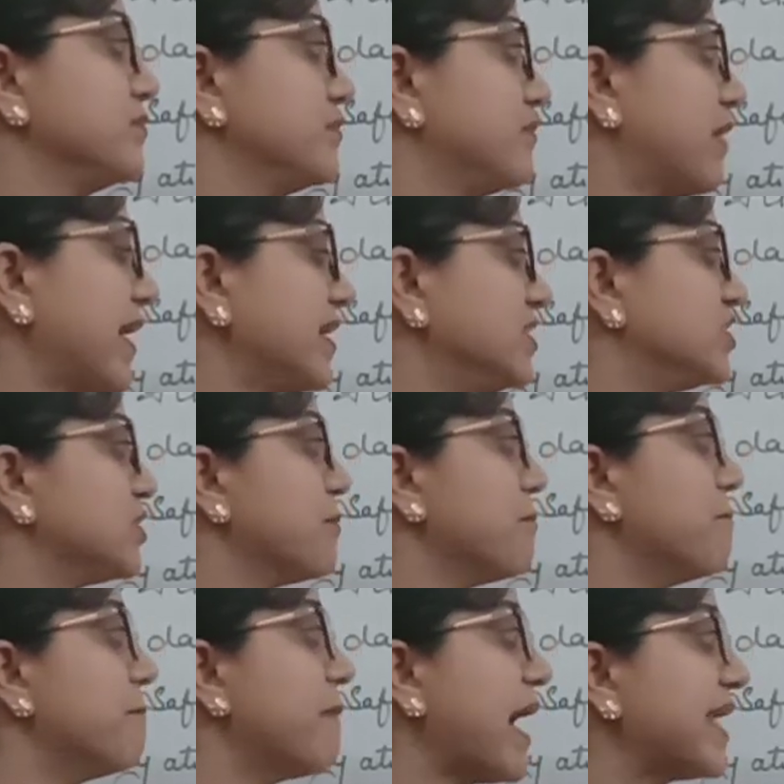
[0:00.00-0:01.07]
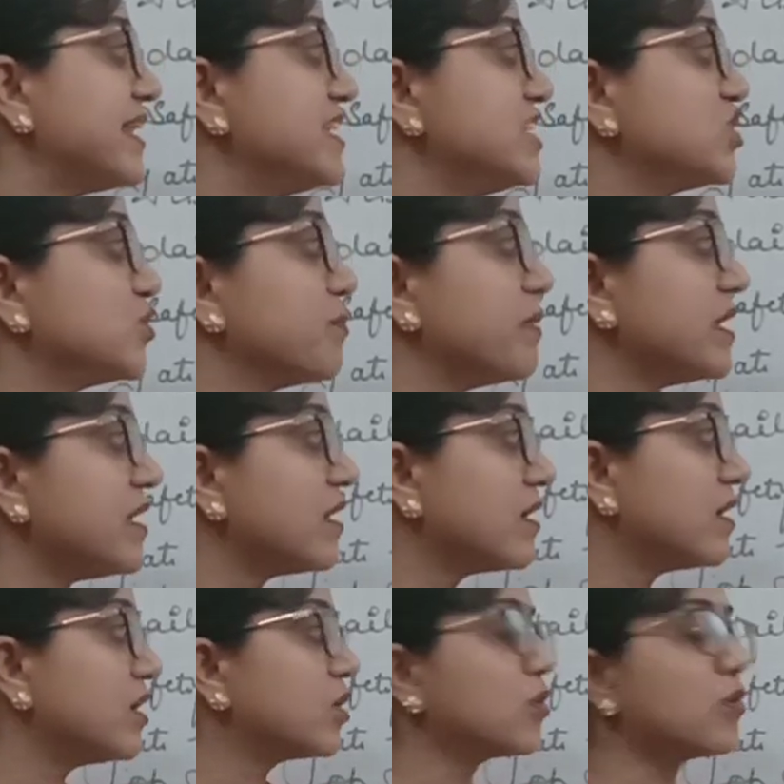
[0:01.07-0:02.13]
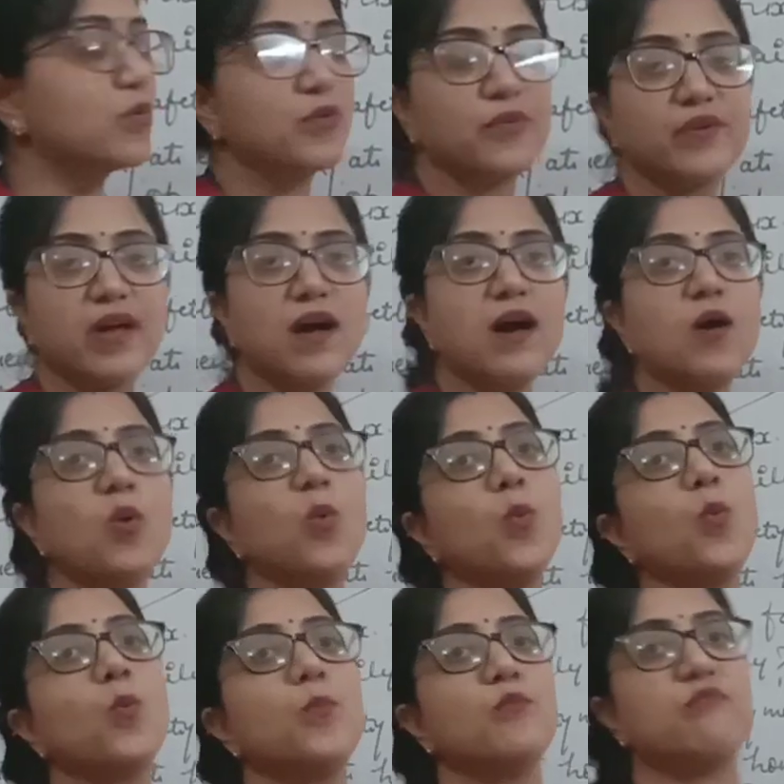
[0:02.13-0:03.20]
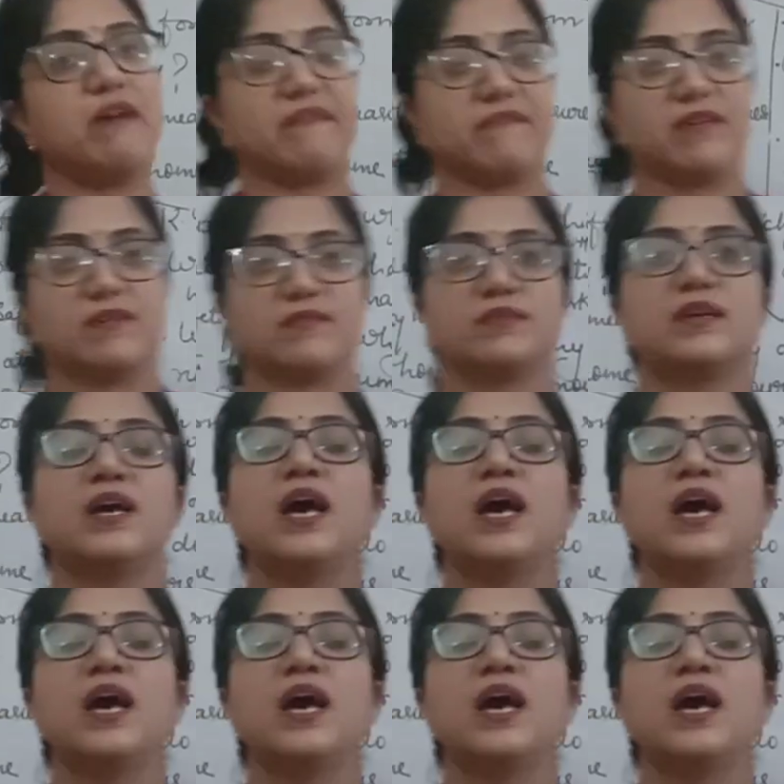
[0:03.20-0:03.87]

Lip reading: right, manage being a corona warrior?